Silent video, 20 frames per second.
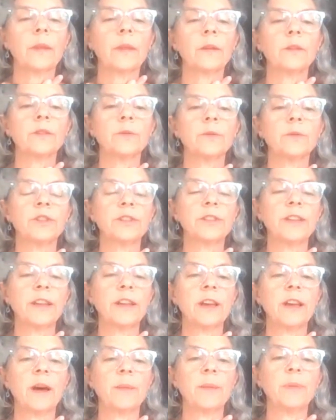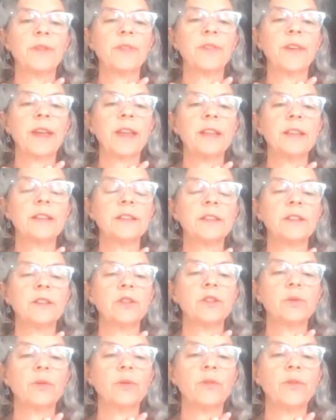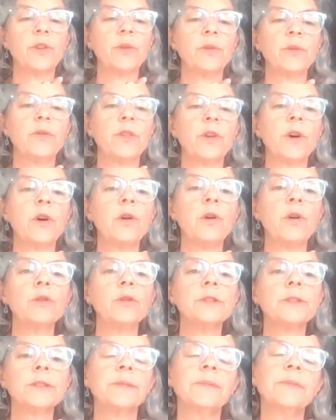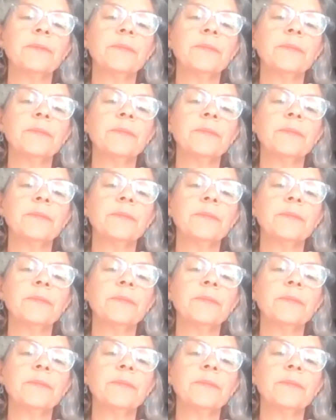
So just take a couple seconds and do a few of those.